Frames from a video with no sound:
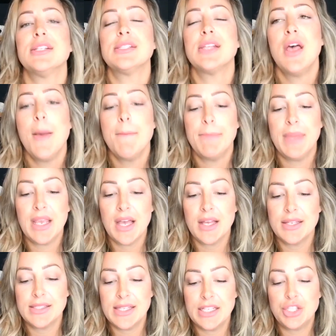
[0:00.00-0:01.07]
us,
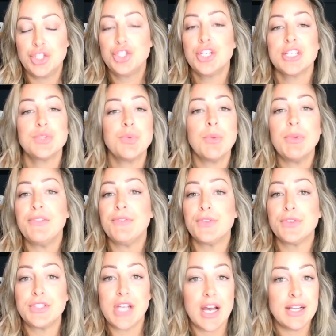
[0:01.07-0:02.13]
because it's just what
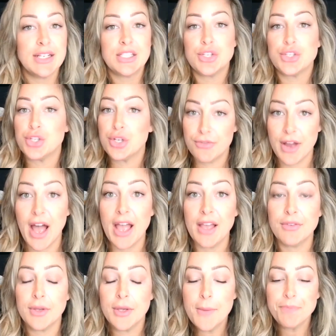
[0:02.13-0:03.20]
we've done to survive.
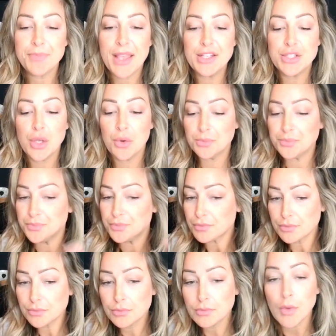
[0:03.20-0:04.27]
And so
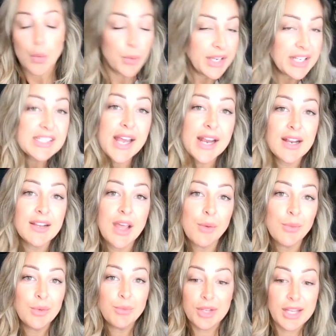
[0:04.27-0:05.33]
we decided
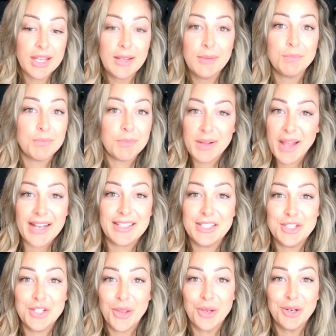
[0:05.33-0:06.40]
that we really liked
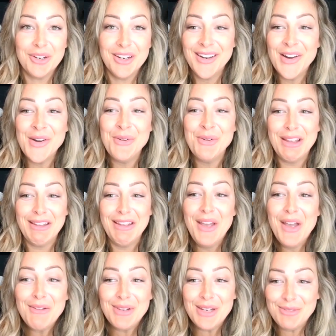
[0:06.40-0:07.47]
each other. we
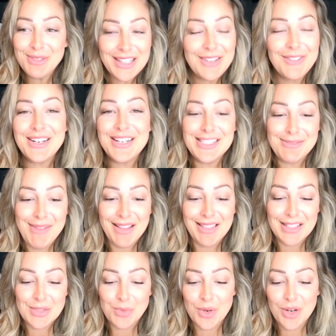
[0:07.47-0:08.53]
really wanted to make
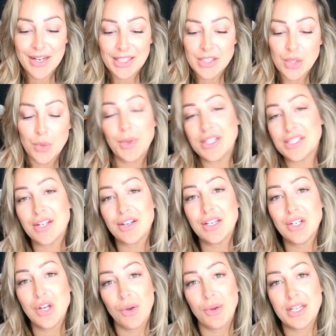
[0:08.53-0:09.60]
this work. And so we
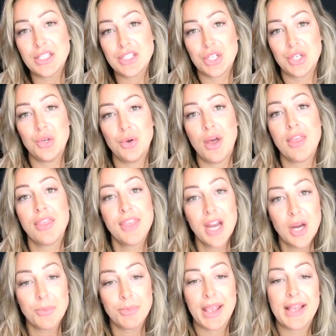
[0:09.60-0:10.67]
started going to
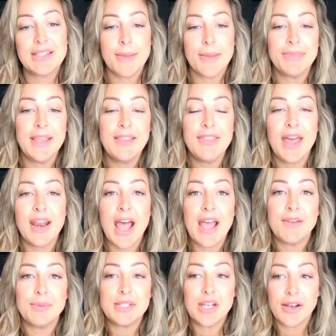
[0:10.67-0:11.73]
therapy. And something that
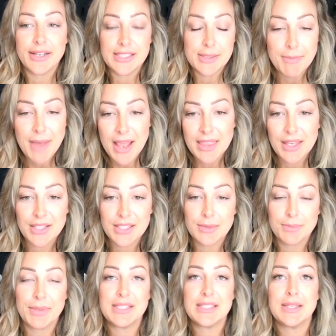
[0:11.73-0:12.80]
I have been talking to my
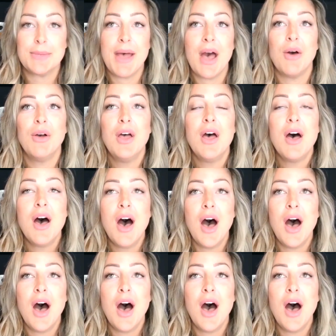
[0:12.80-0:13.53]
therapist about,